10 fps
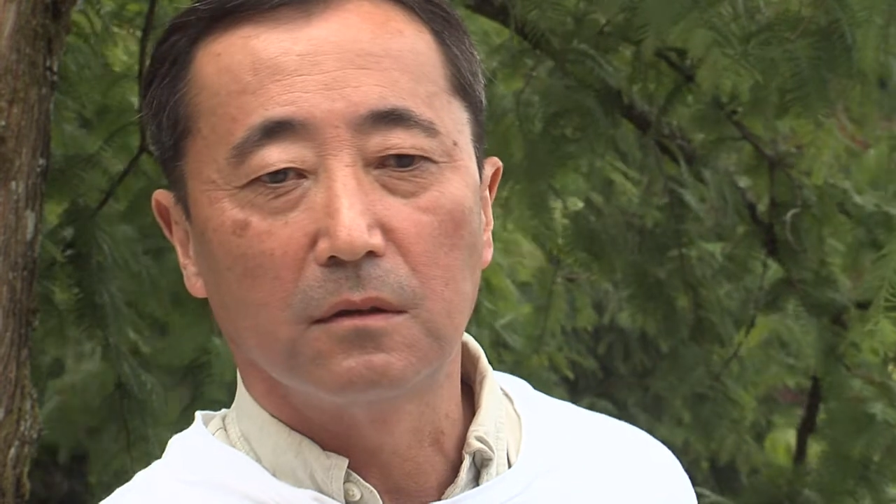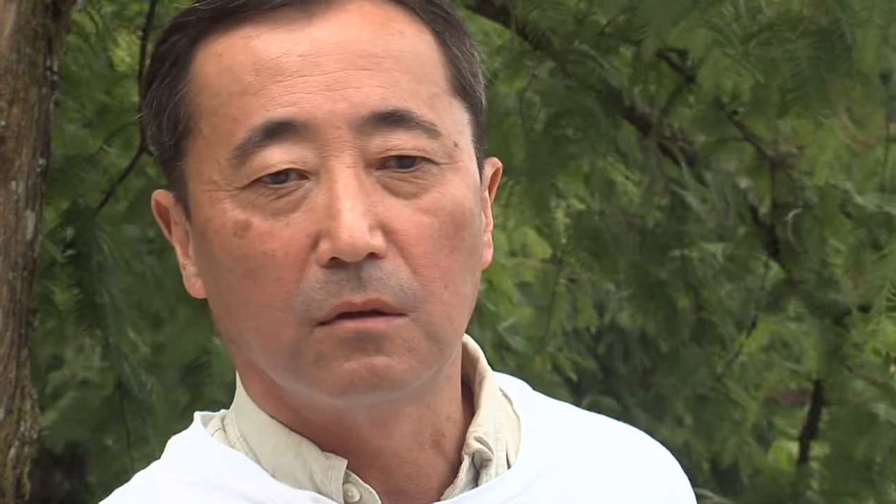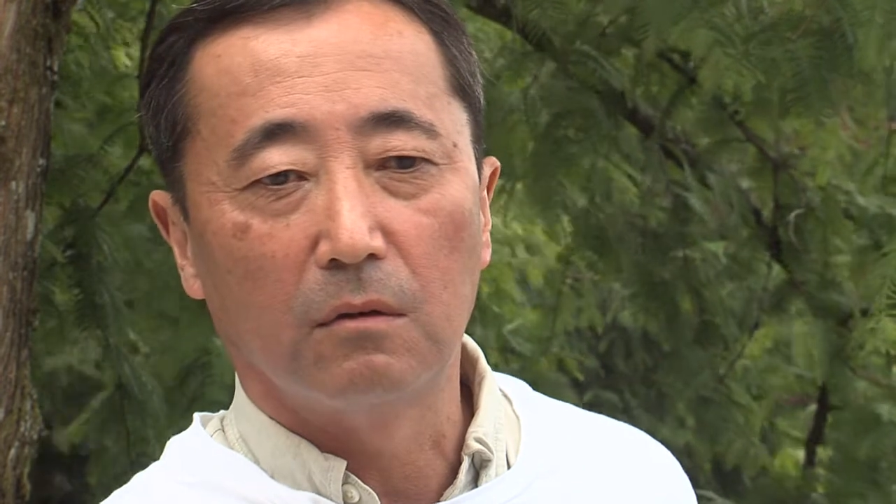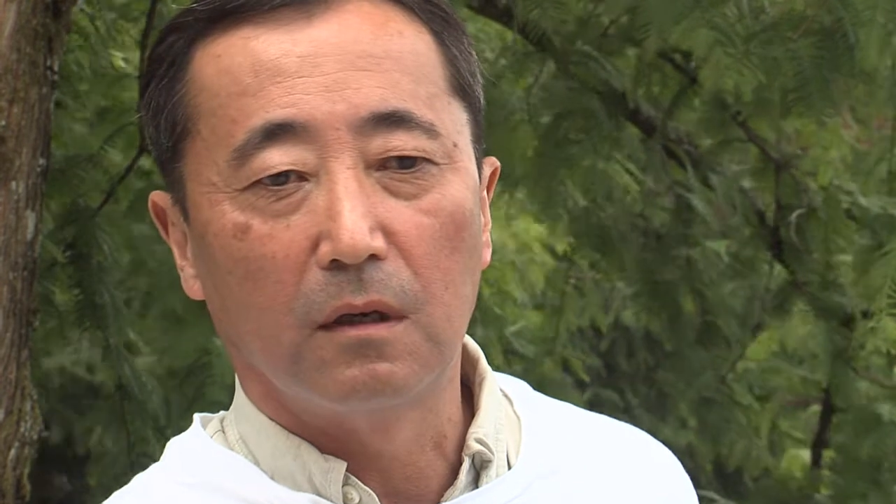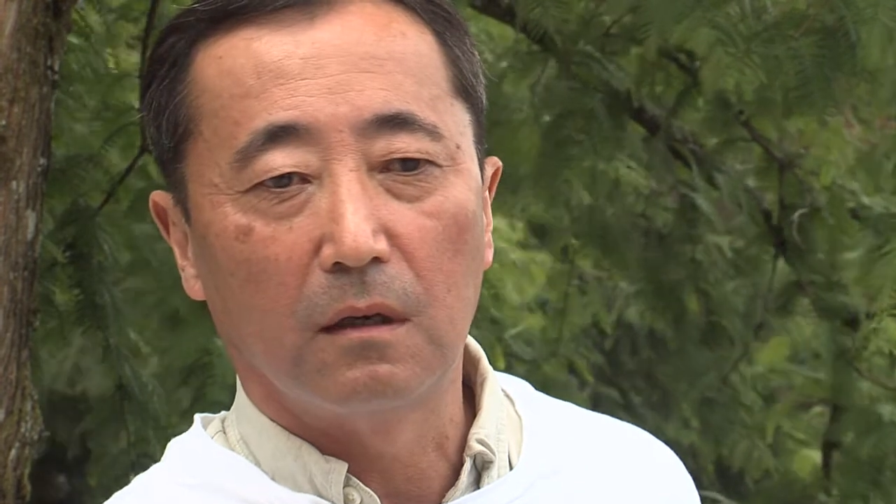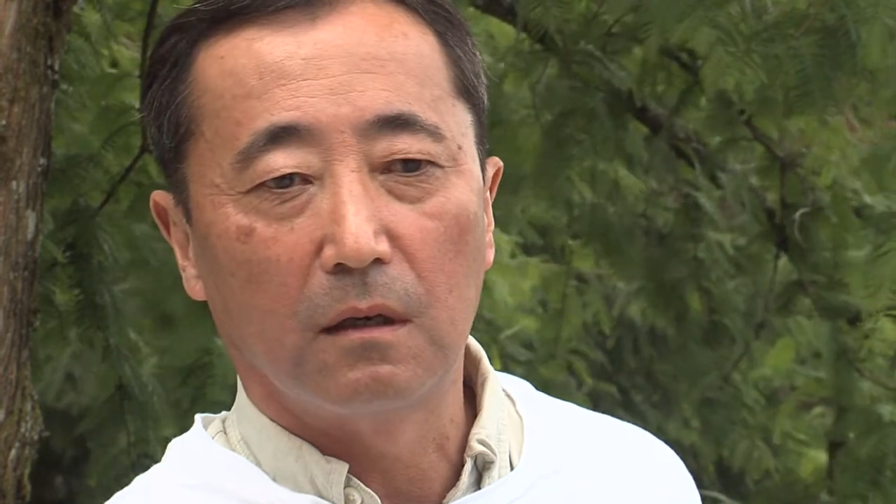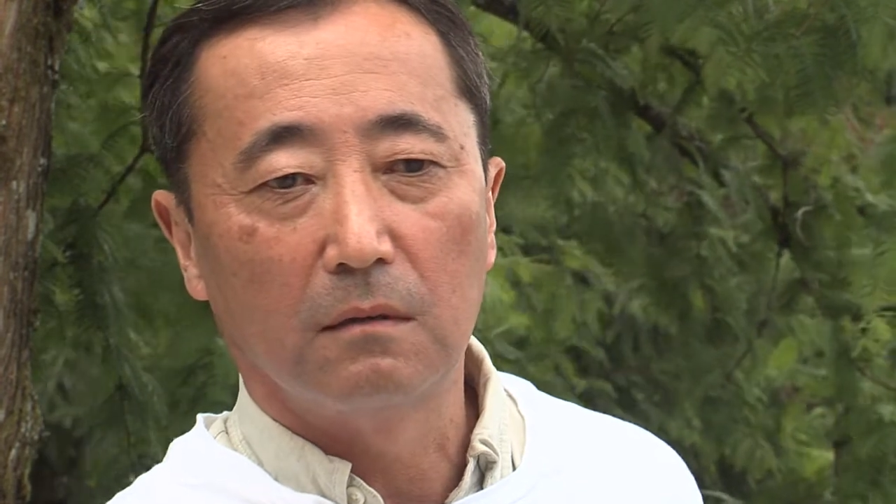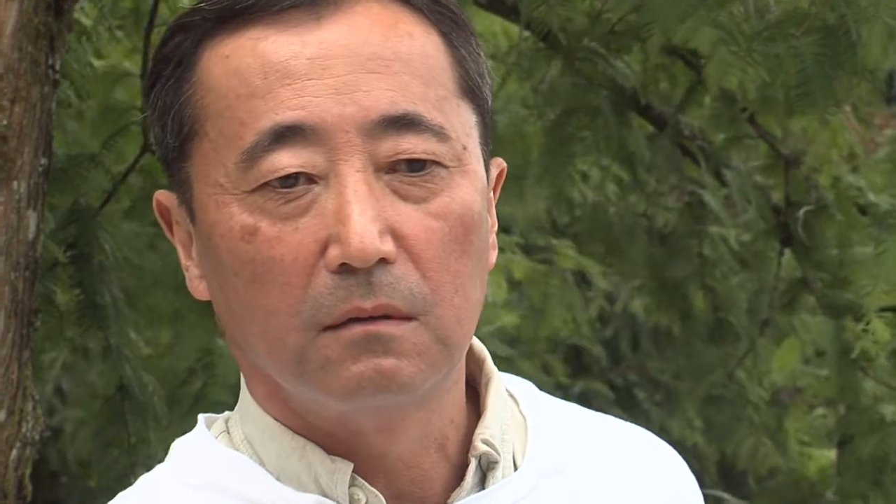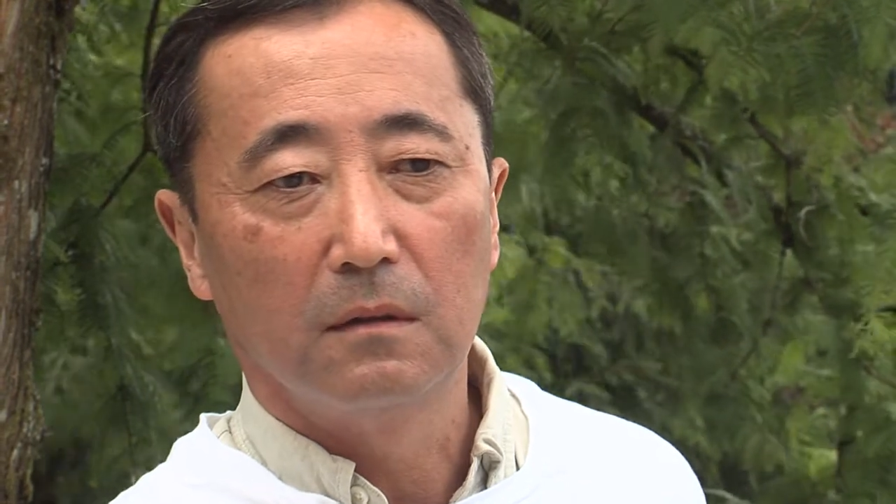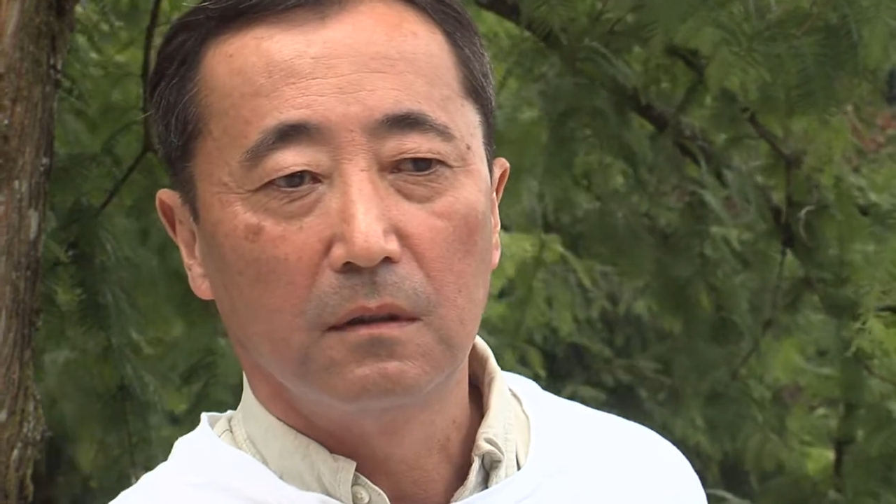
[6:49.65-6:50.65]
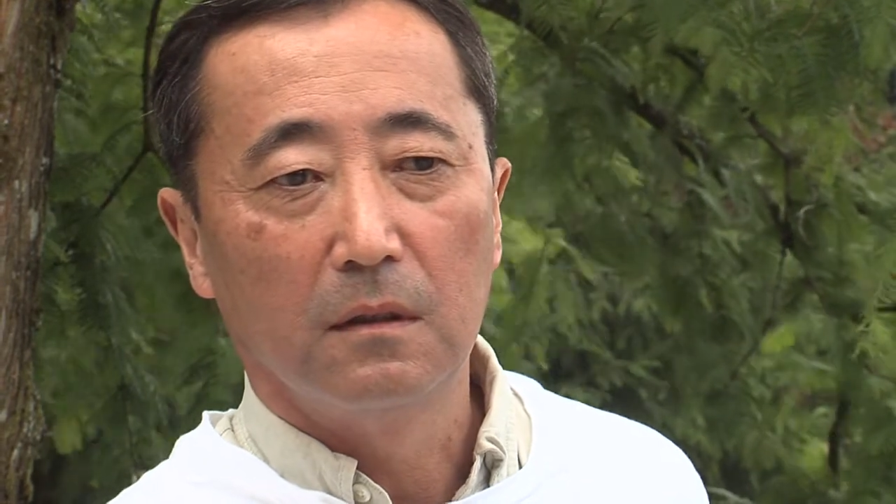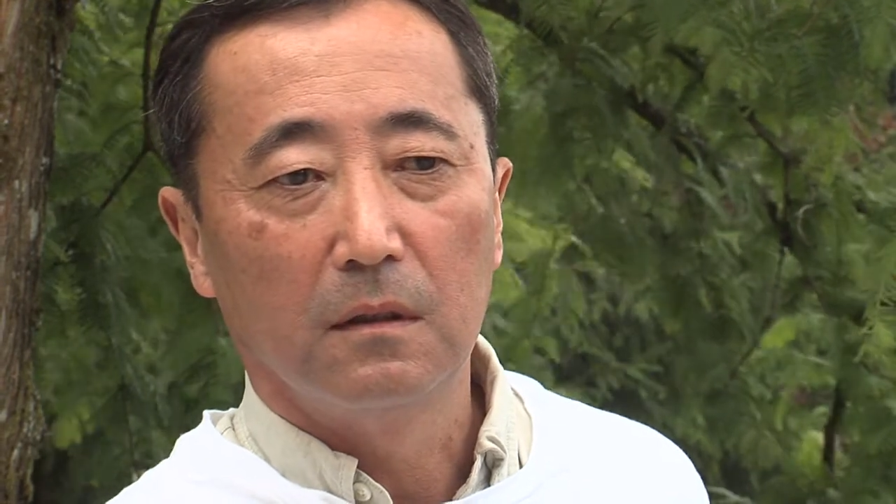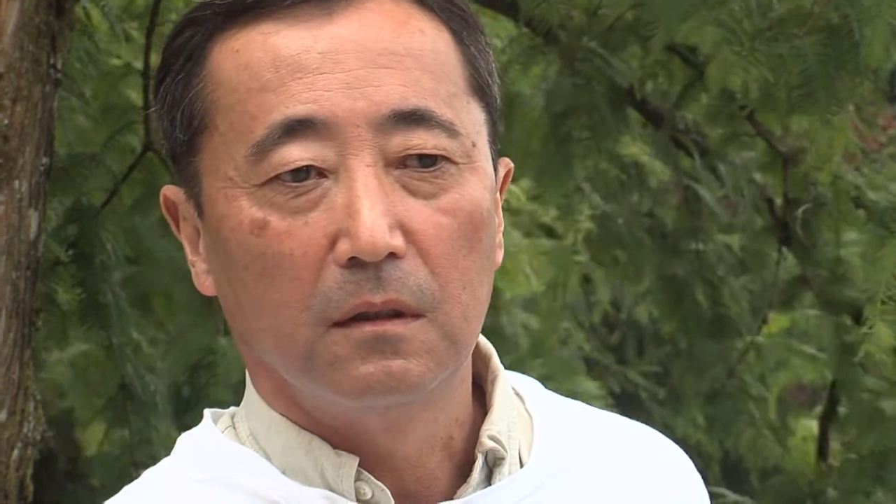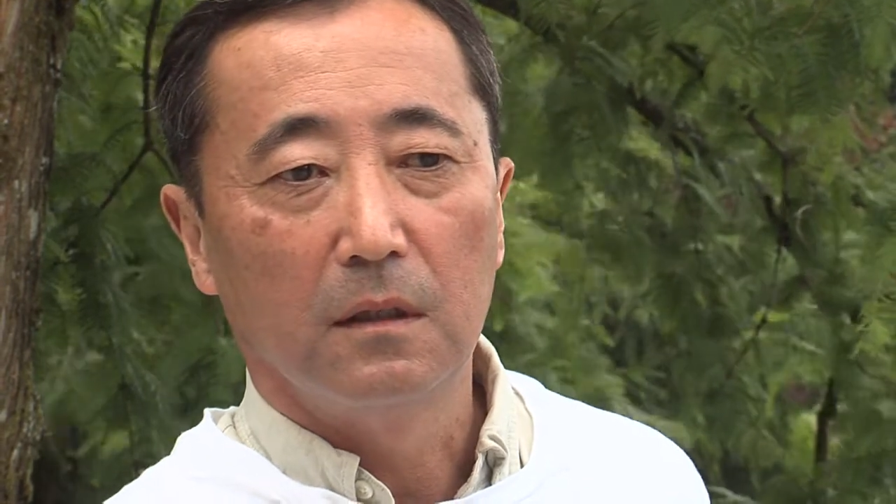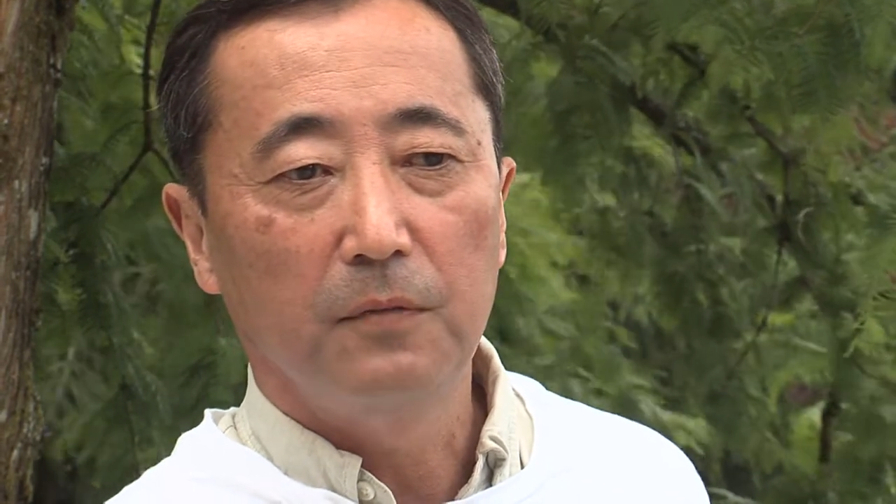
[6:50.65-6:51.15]
So
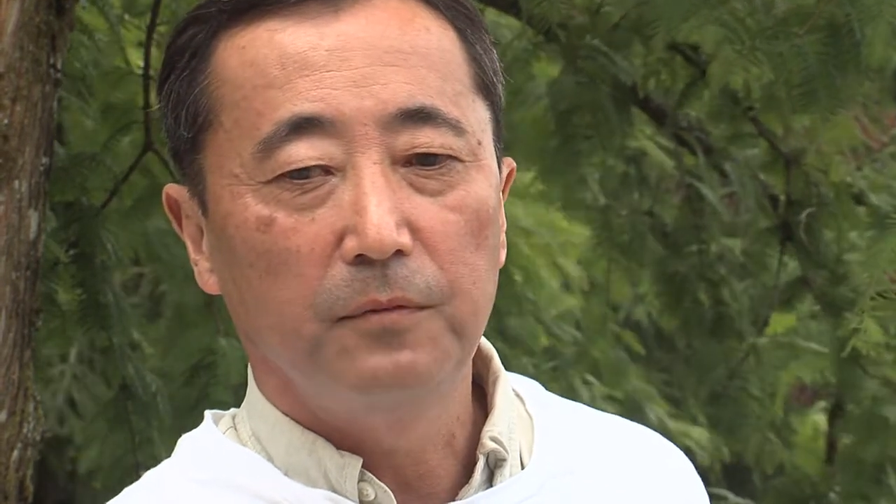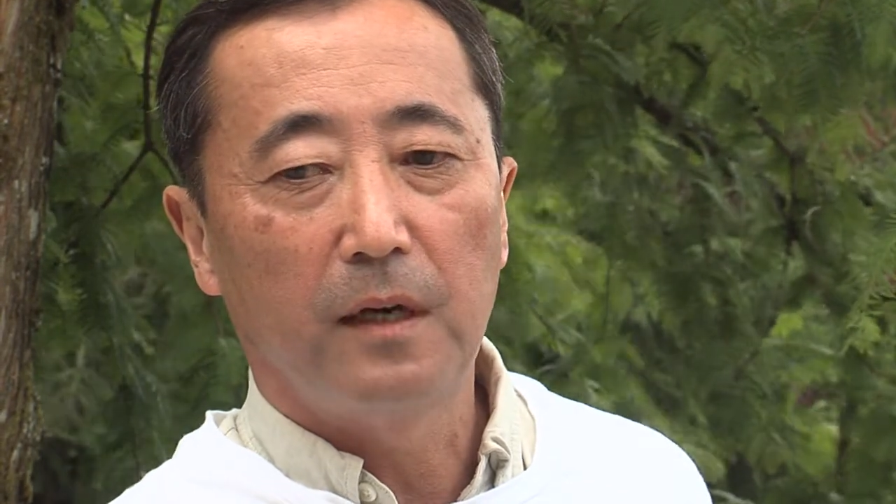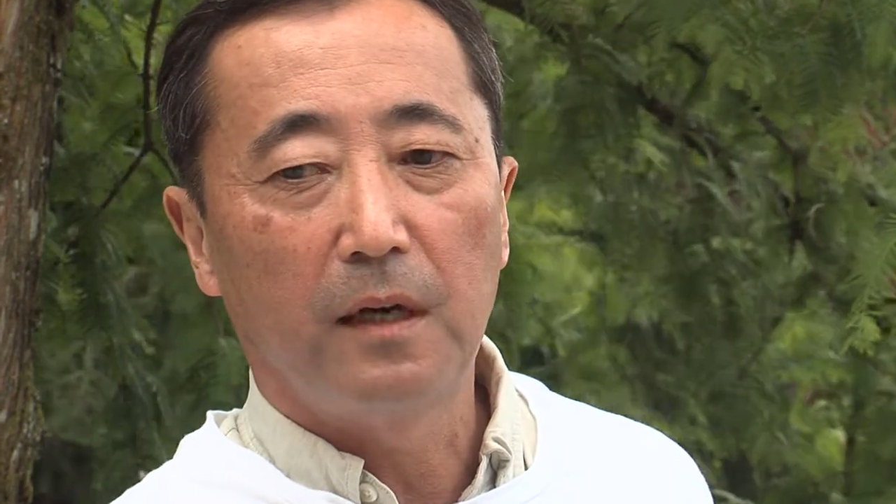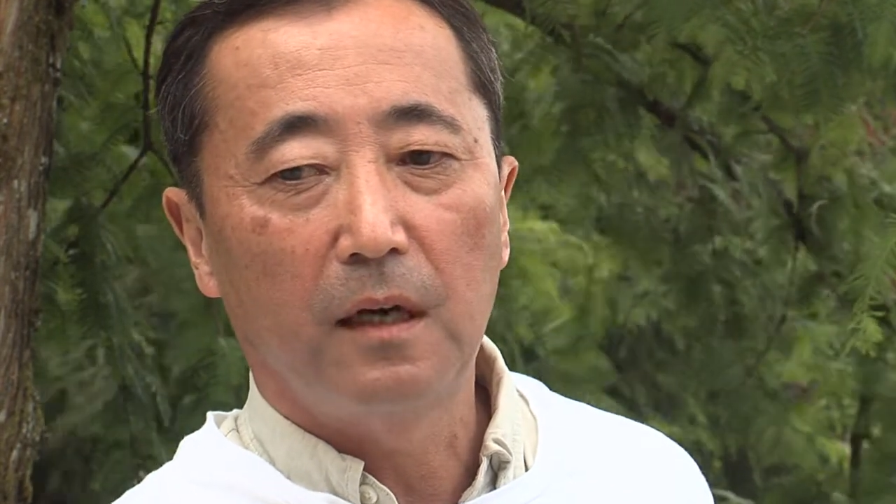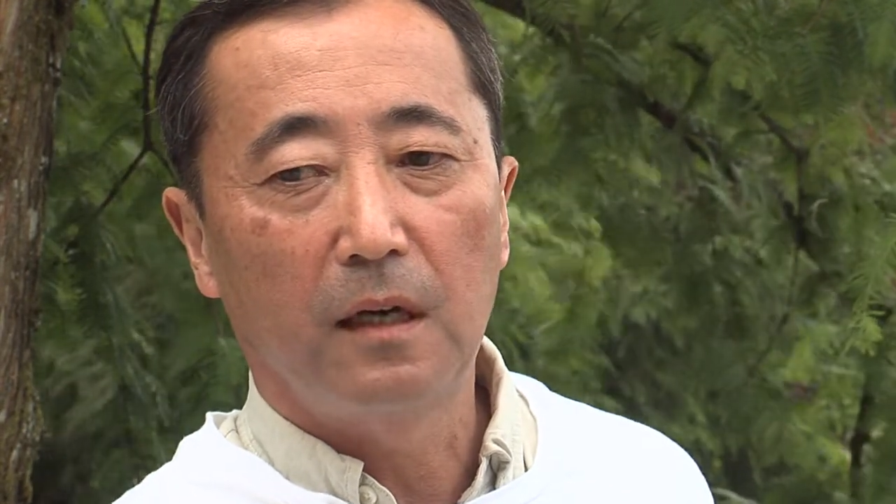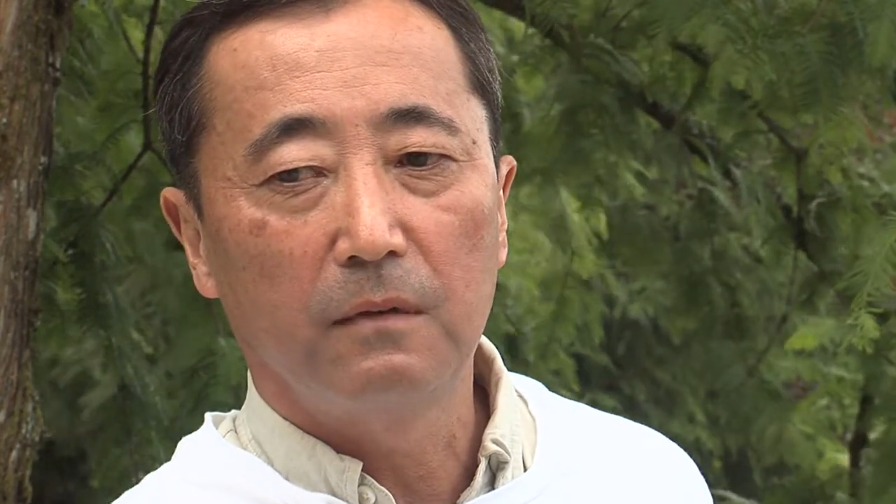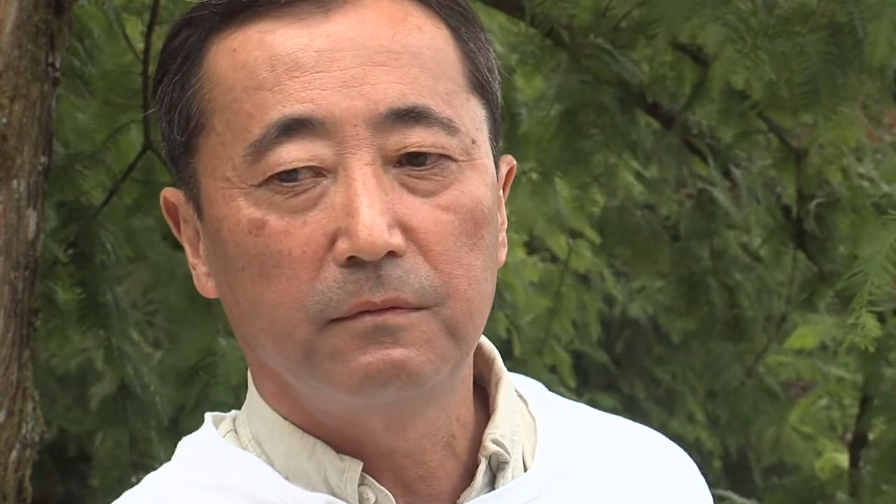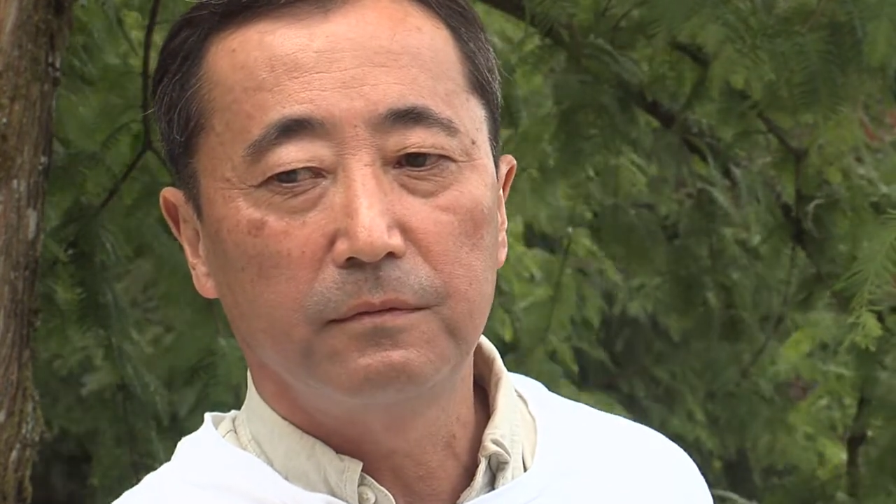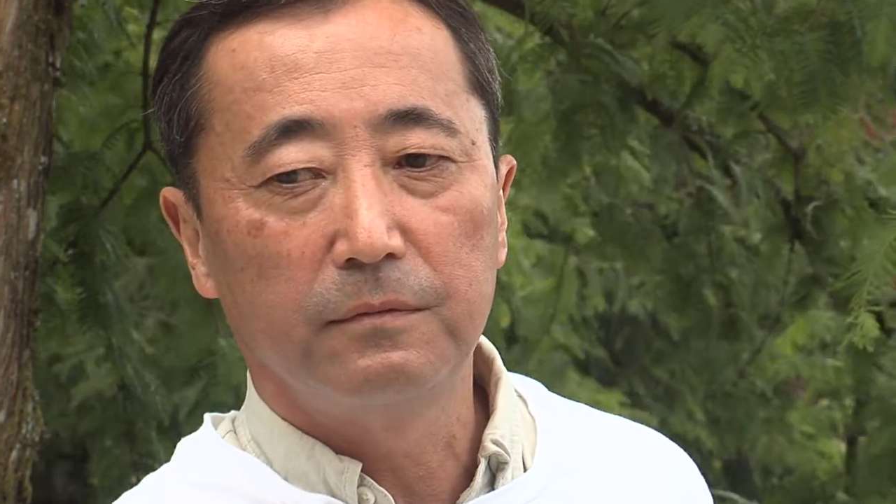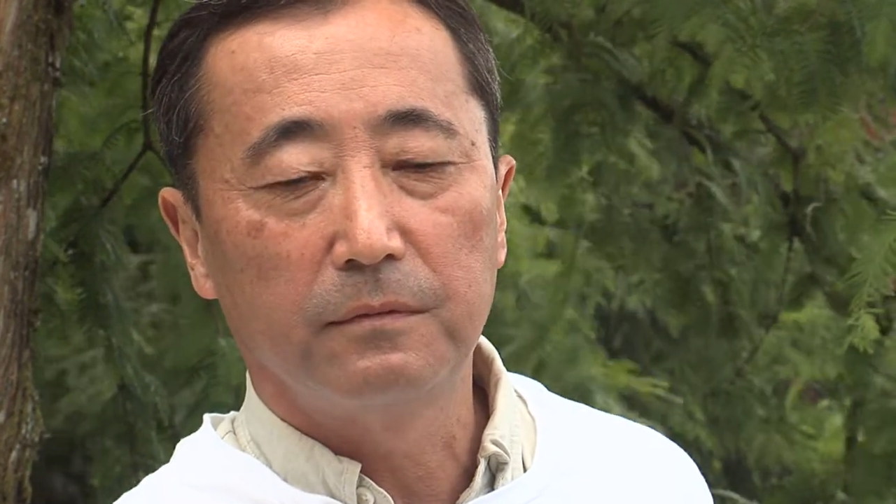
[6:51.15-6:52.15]
if I have